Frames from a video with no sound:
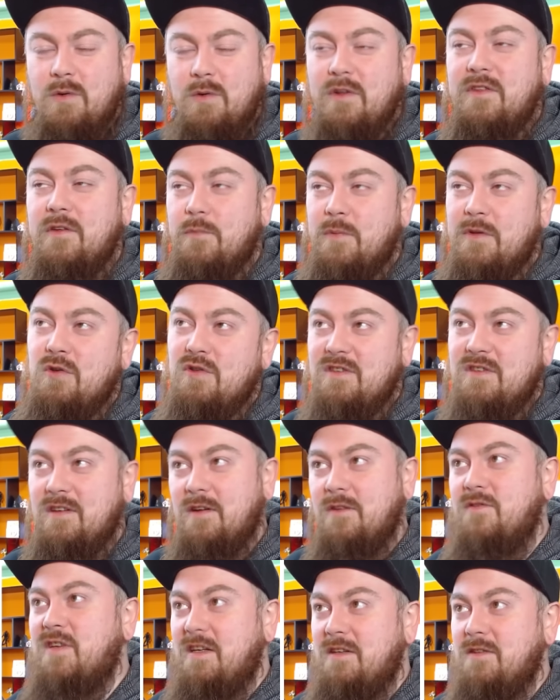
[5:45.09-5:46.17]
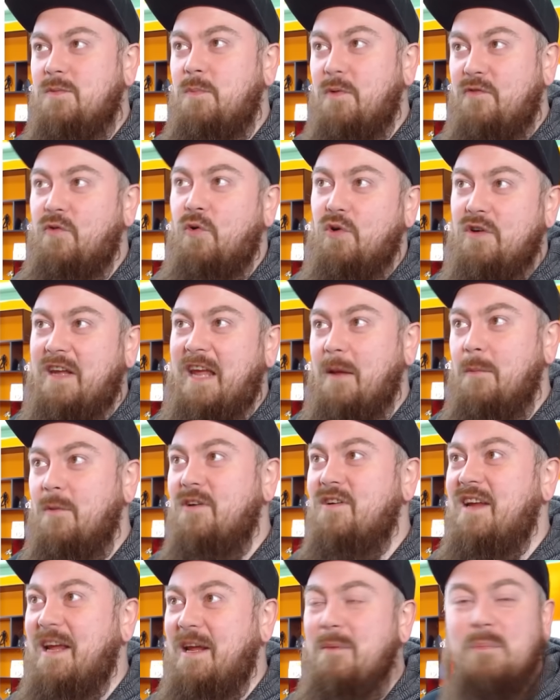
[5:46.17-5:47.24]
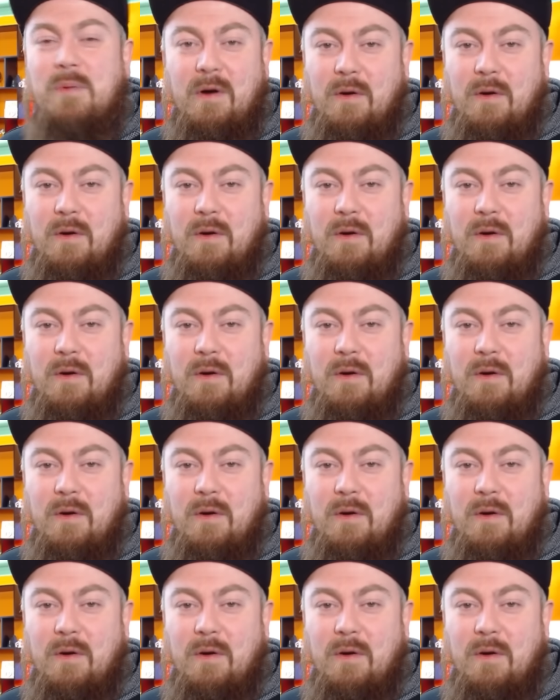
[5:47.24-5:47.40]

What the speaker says: well, they've been using it since before Gamergate,